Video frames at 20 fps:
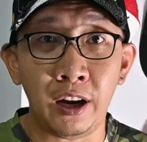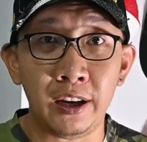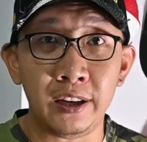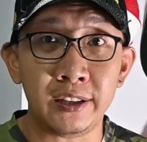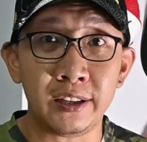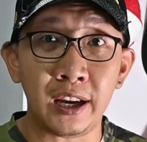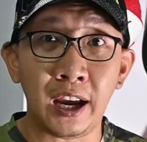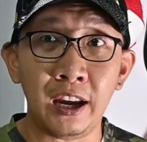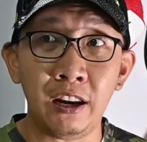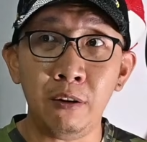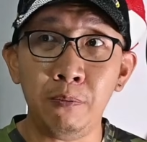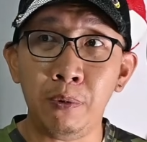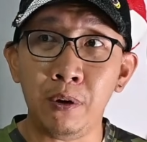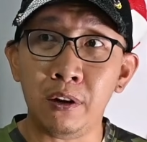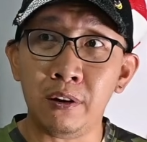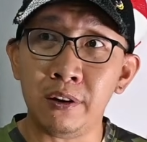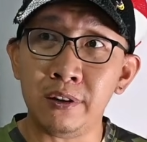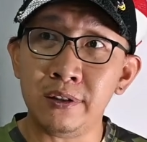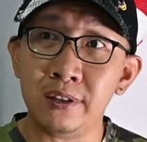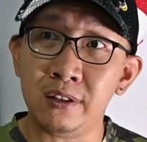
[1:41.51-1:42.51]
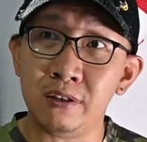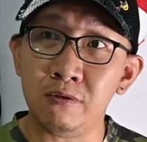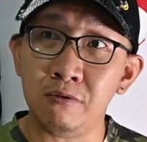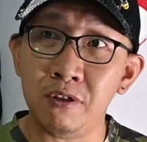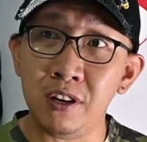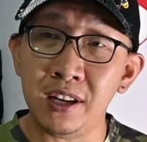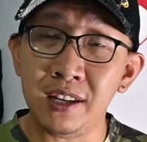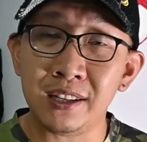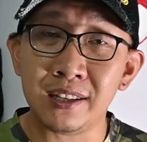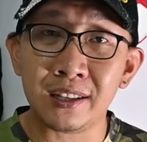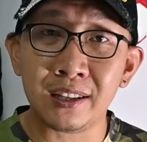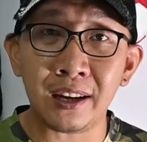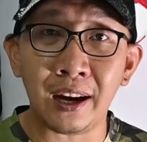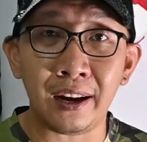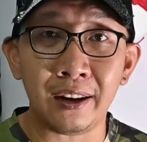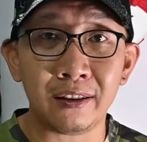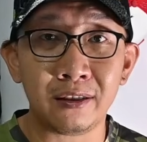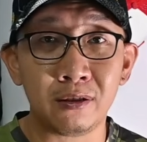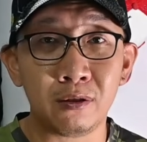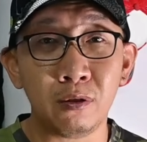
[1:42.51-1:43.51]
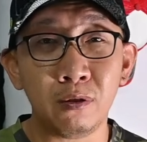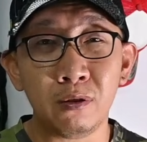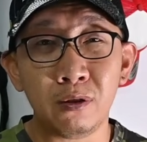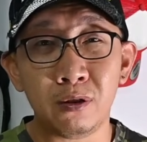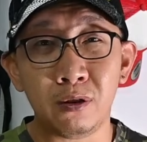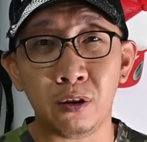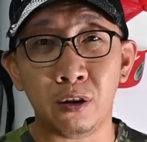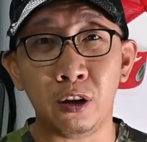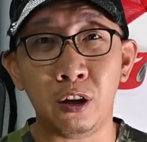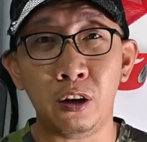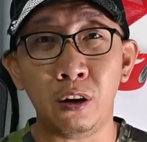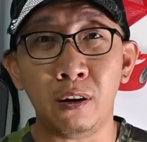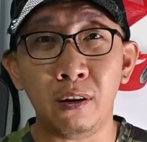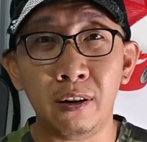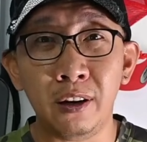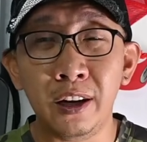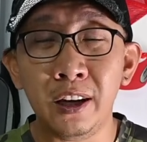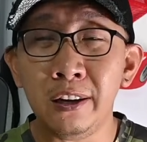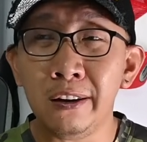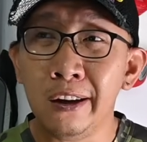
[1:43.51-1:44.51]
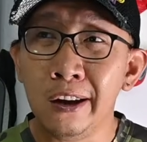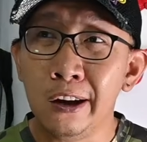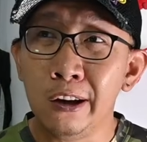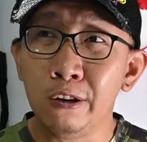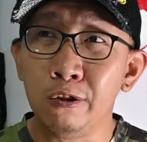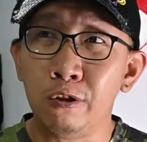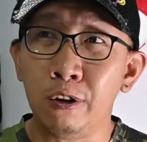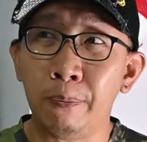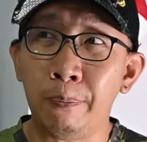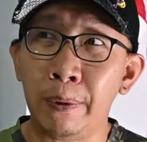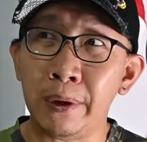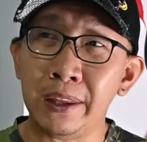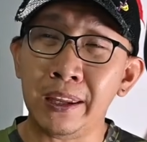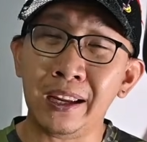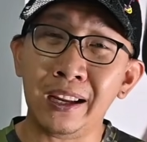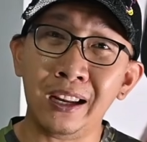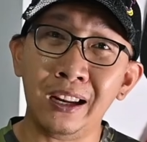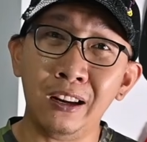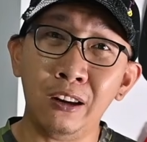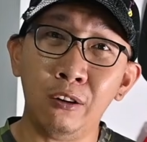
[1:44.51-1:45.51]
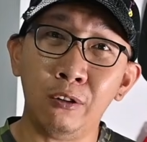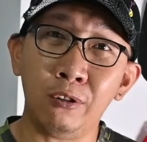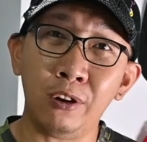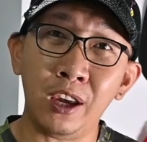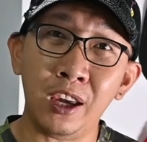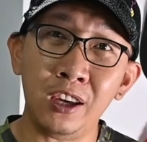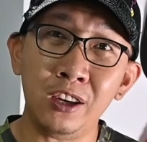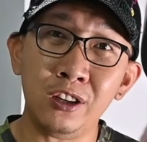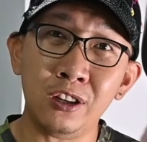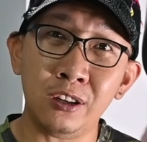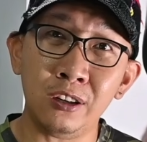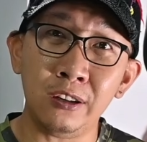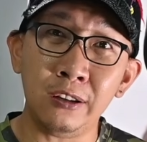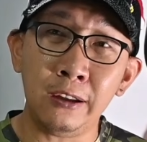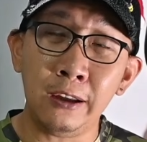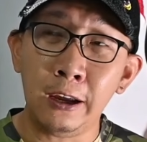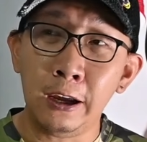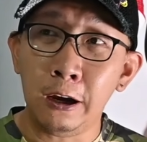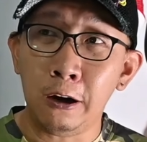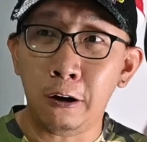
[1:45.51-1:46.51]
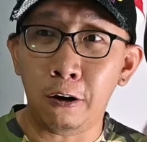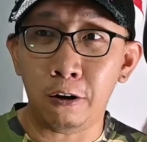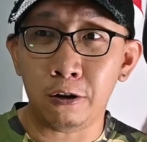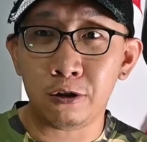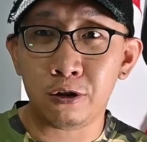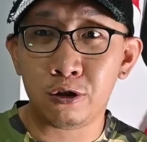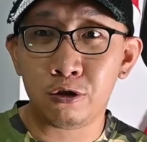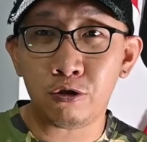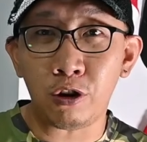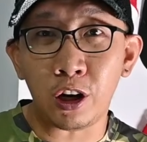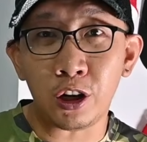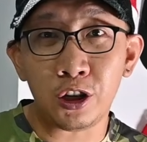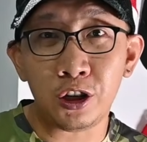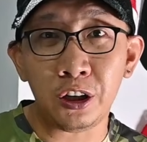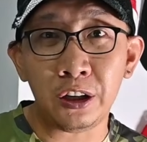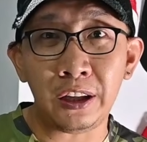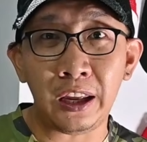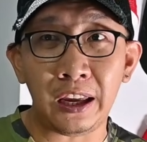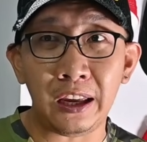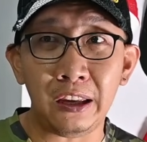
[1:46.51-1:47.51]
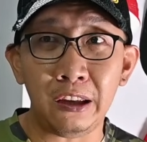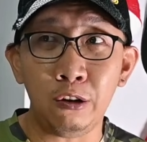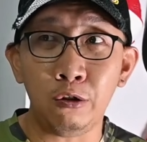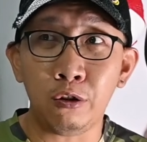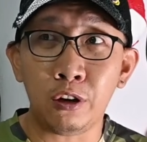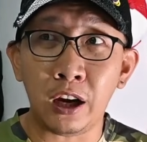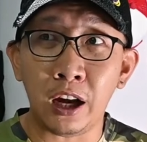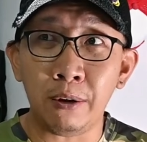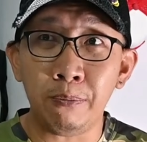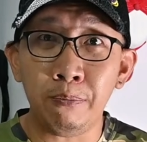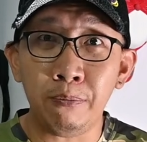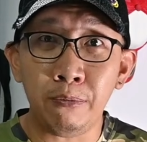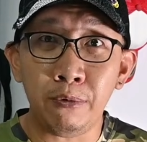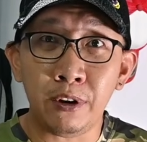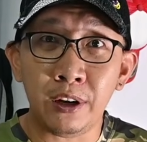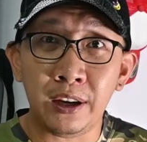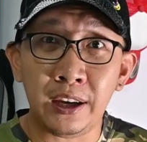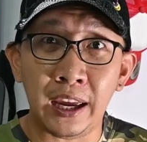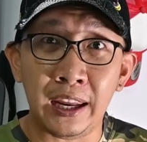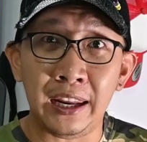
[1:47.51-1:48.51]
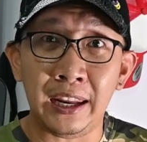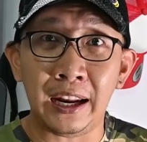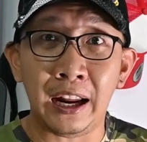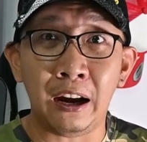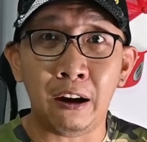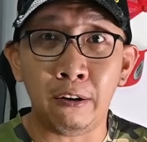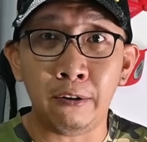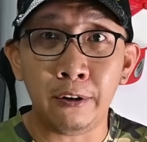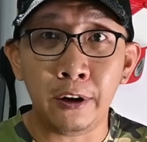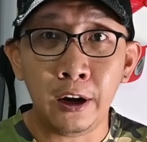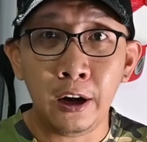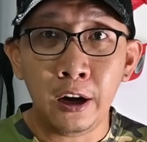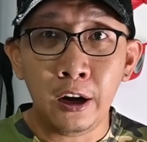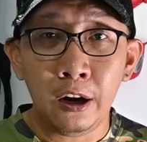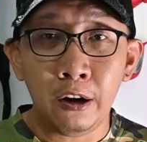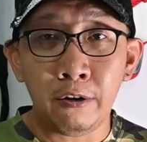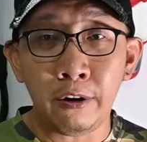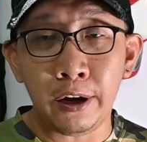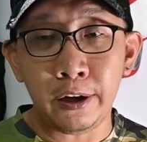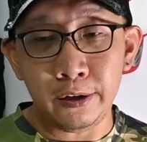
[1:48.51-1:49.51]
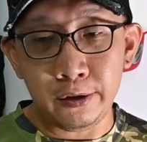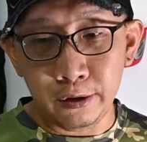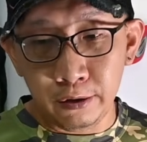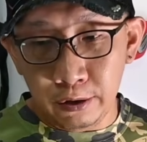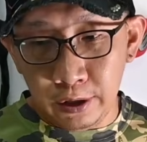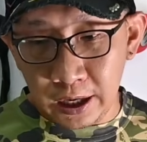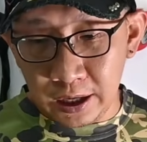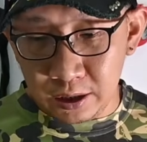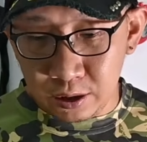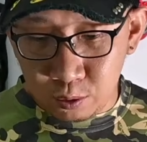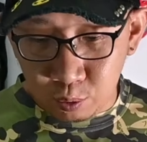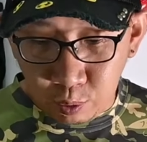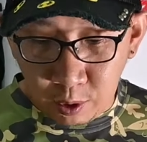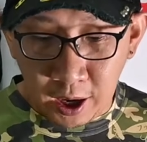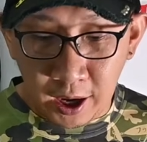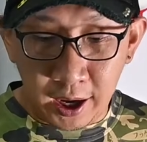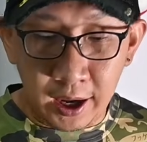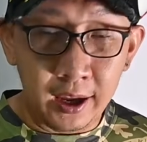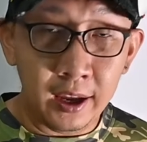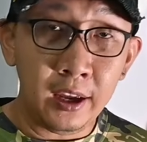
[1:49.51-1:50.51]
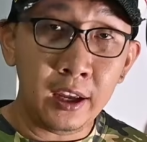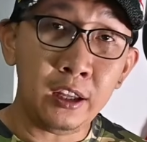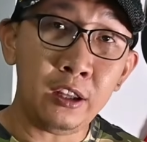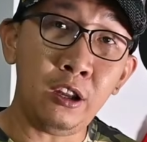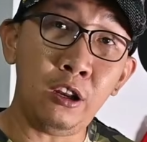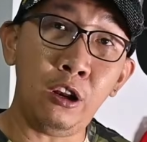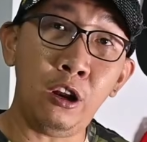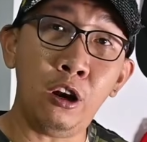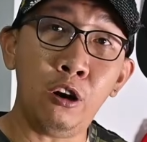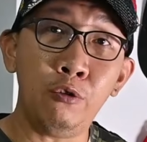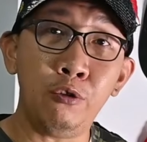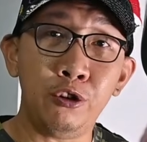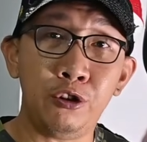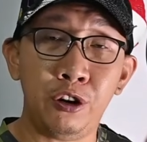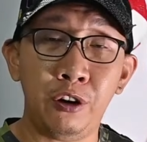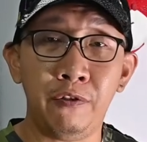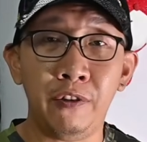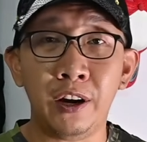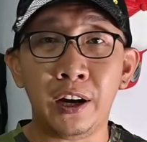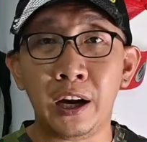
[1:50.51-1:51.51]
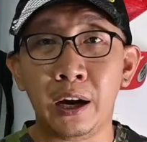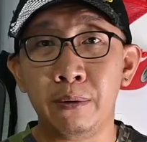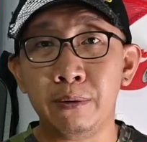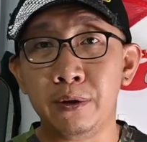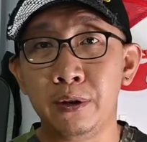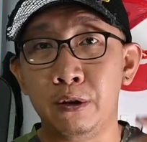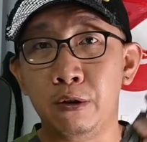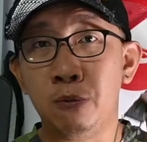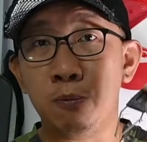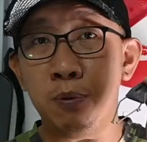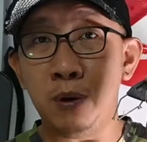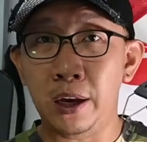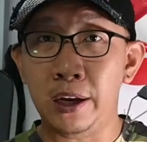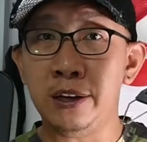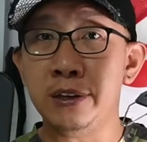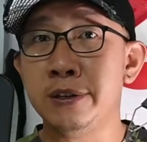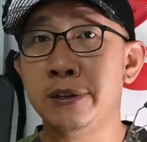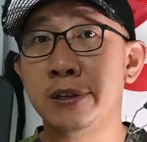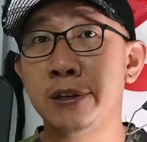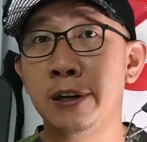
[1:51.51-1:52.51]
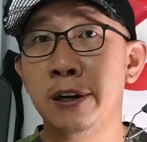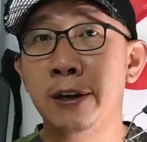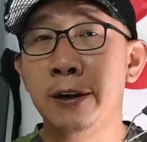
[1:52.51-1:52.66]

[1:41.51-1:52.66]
It's either because it's really stuck so securely to a particular location or structure that you can't get it out, right? So that's where the lure retriever comes into place.